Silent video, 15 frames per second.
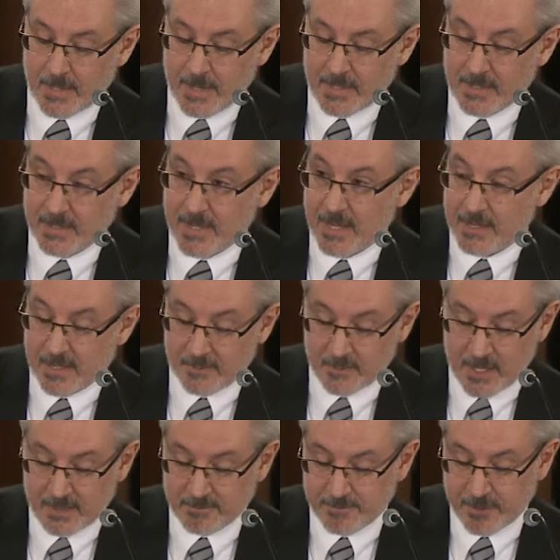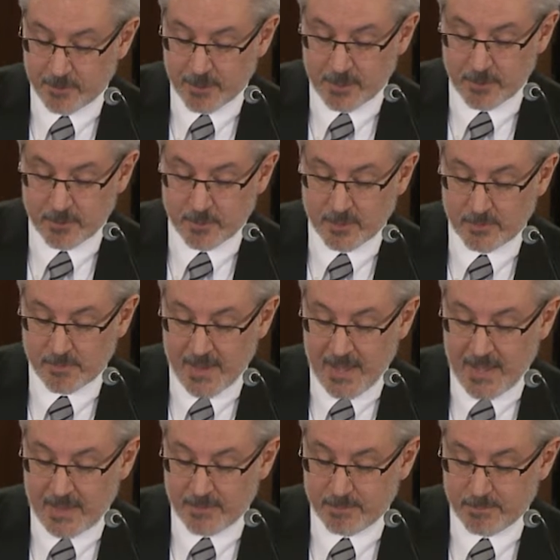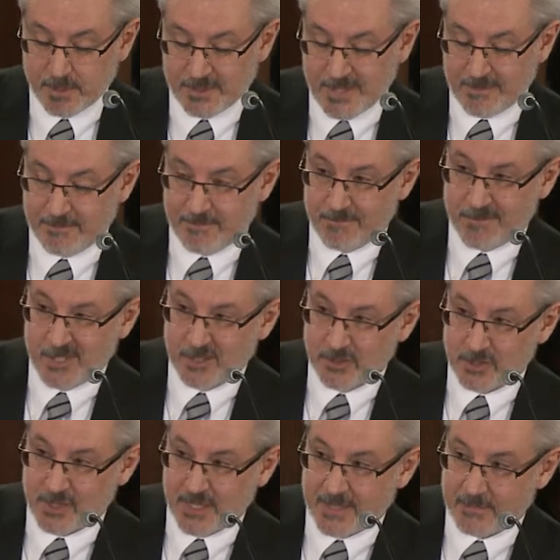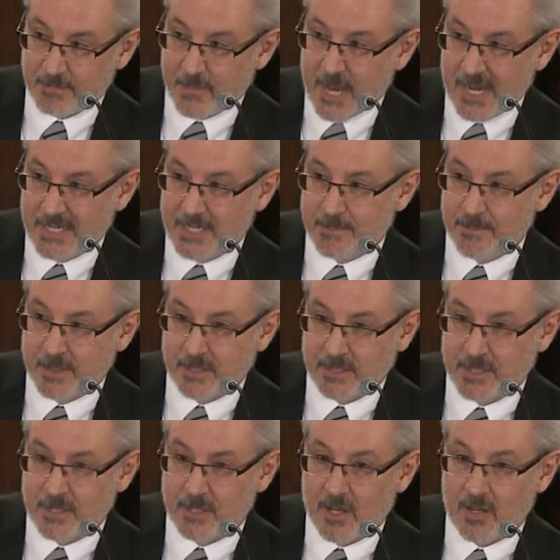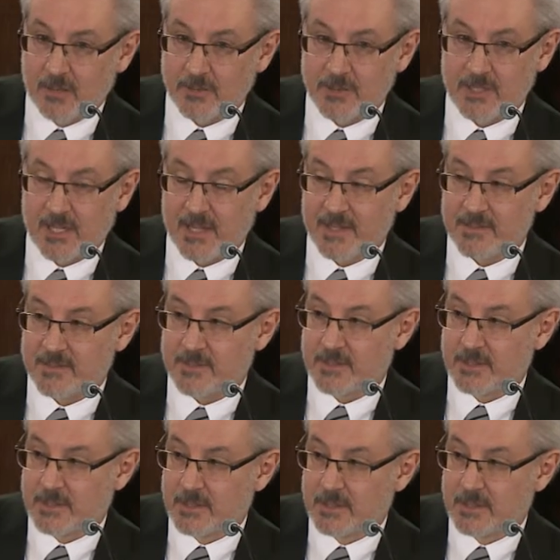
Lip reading: And again, I'm not very good with math, but that feels like $90 million less.